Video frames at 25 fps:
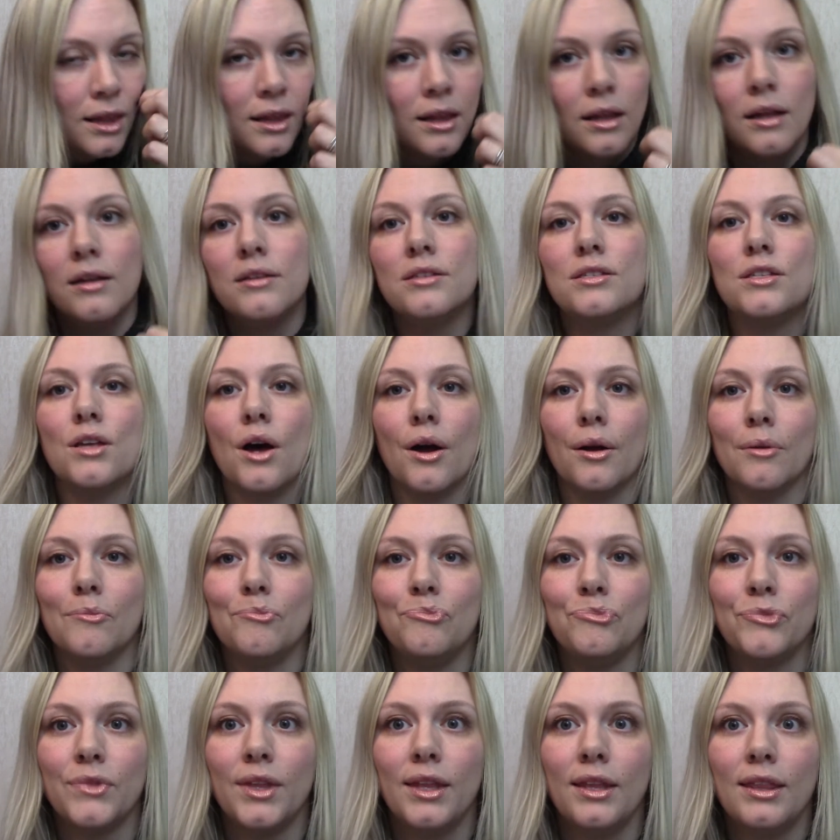So
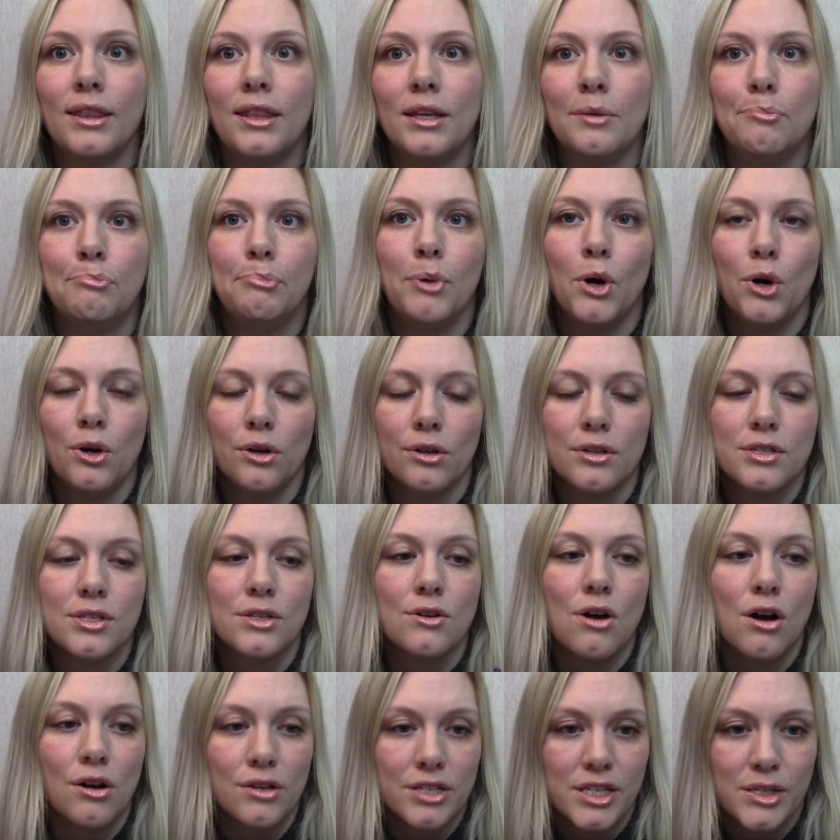the box
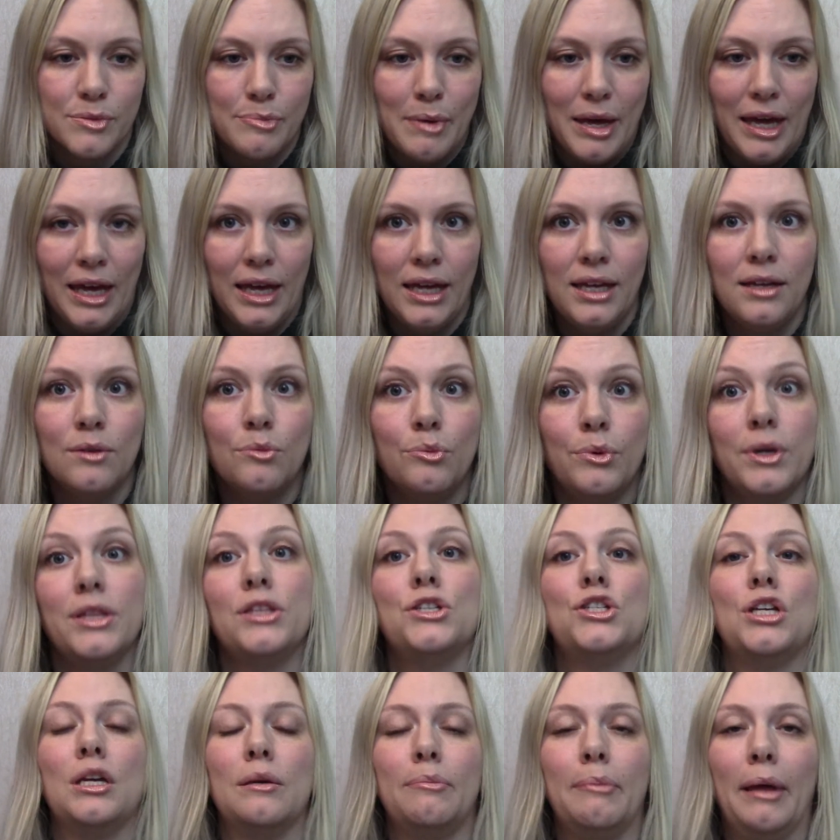cost me, with
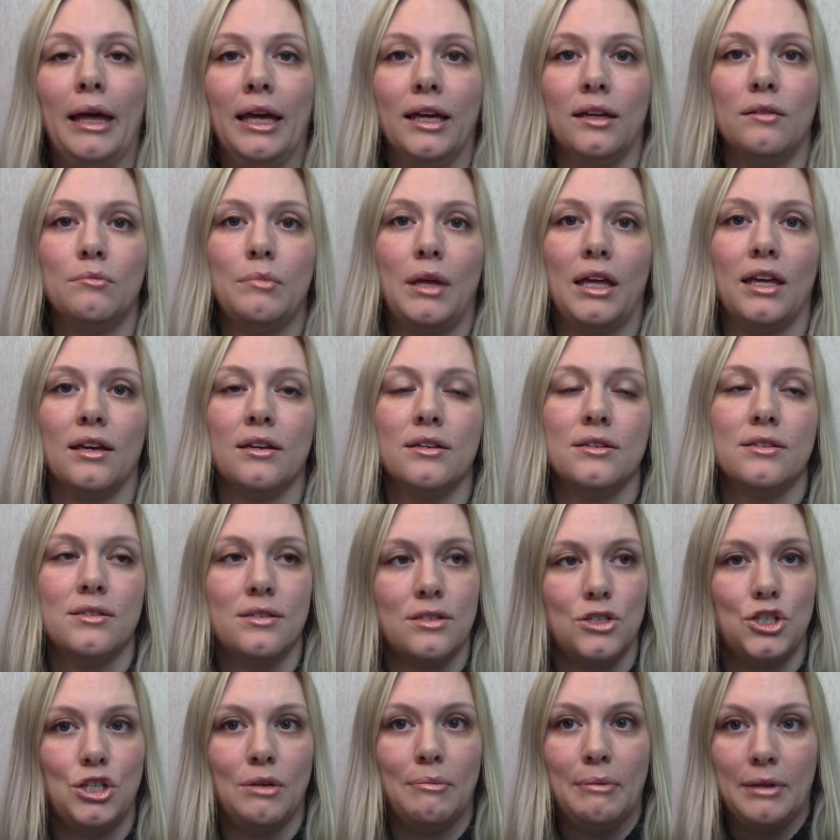shipping,
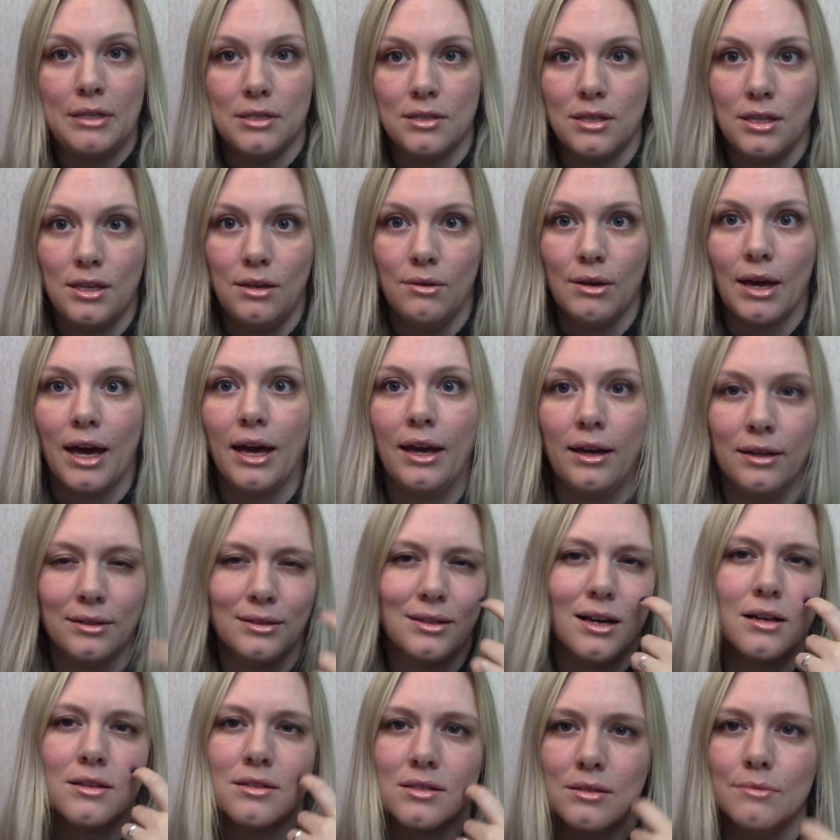because shipping to the UK and
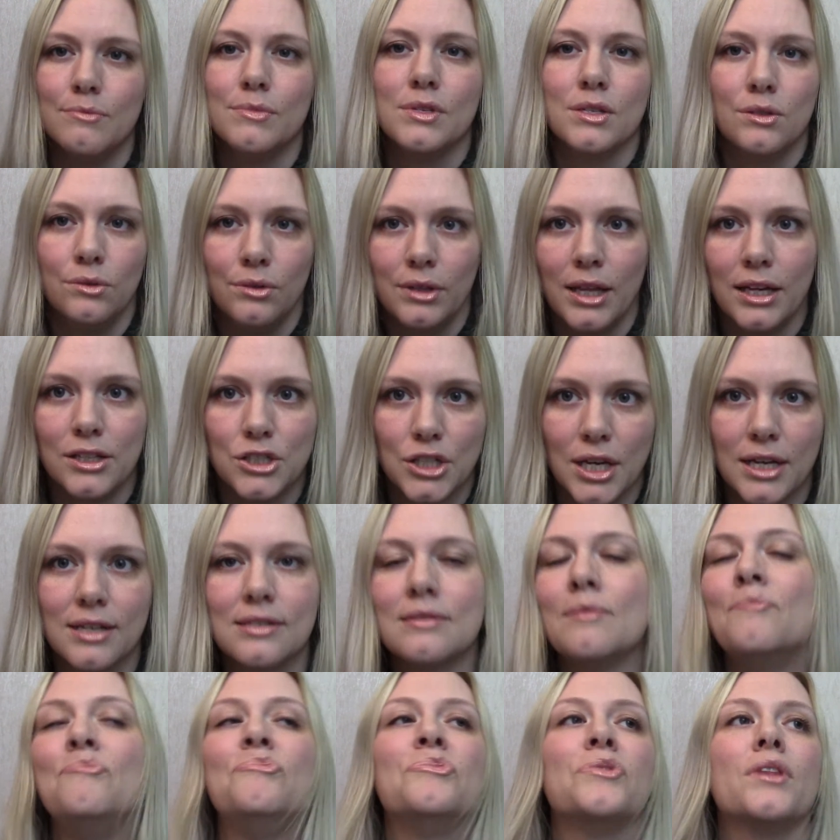customs and all that jazz,
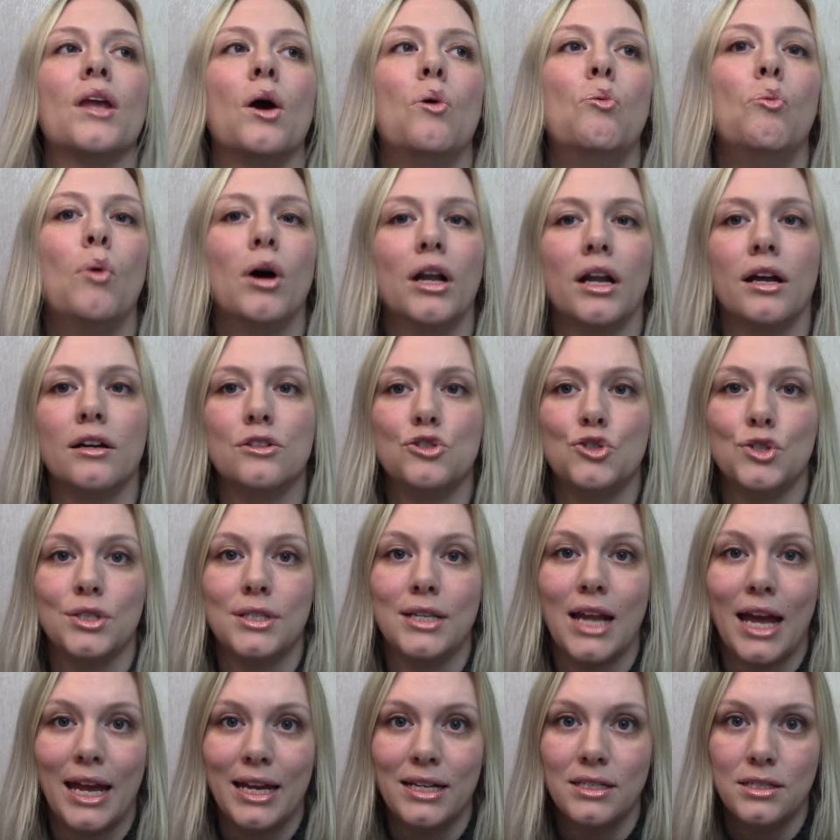
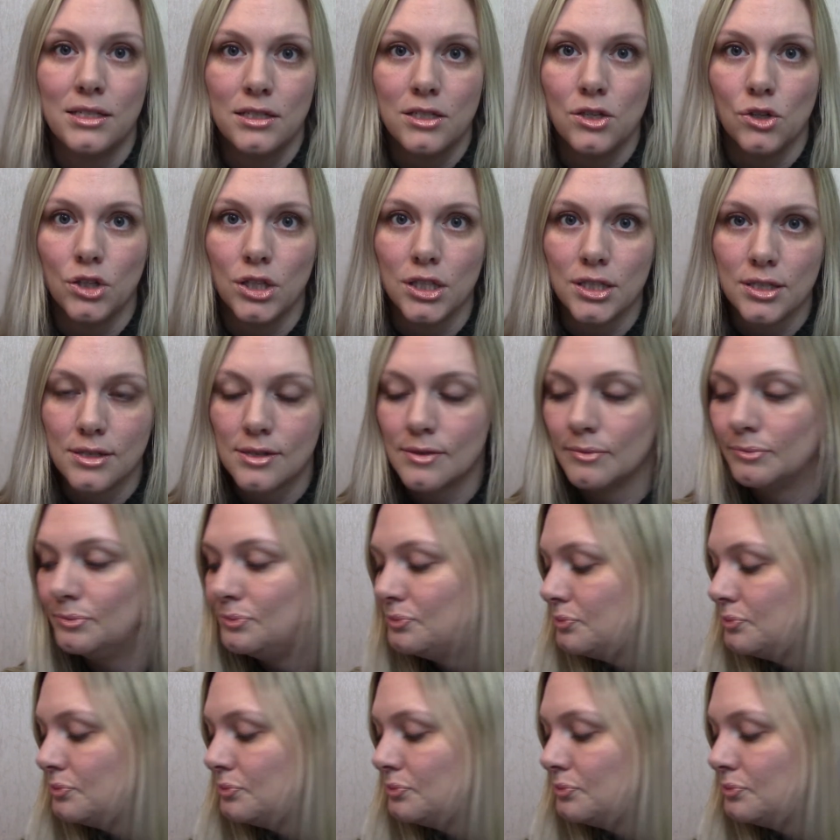$108.